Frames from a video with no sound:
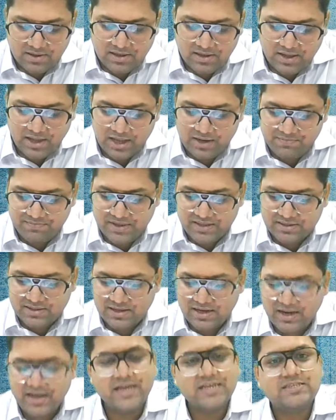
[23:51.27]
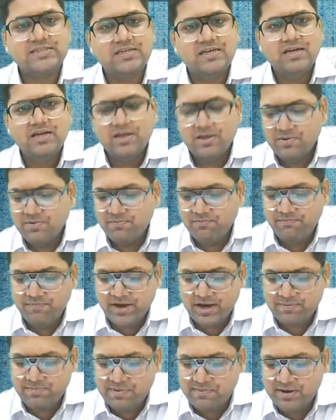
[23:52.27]
and Myntra has
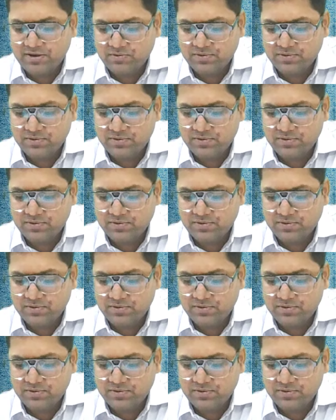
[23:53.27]
made payment